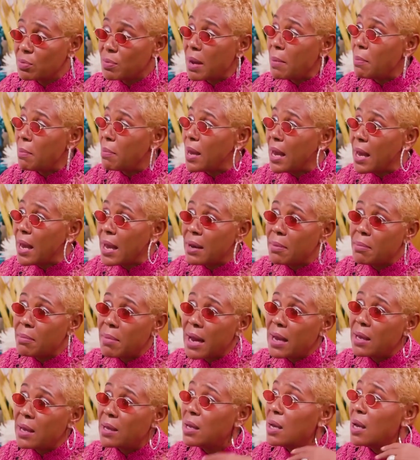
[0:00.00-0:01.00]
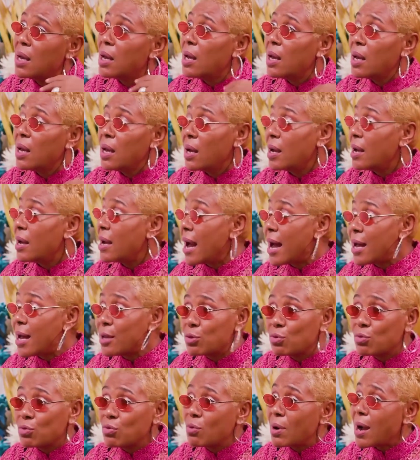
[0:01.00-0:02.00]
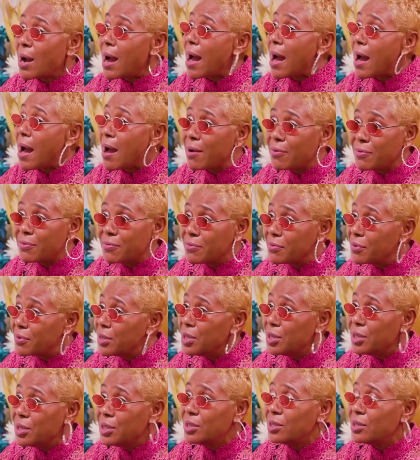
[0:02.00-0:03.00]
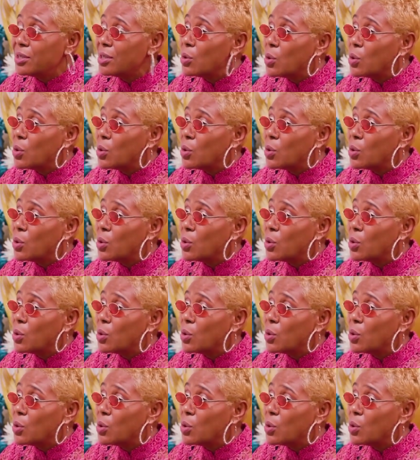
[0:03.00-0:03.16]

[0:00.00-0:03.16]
My bed, my gas cooker, fridge.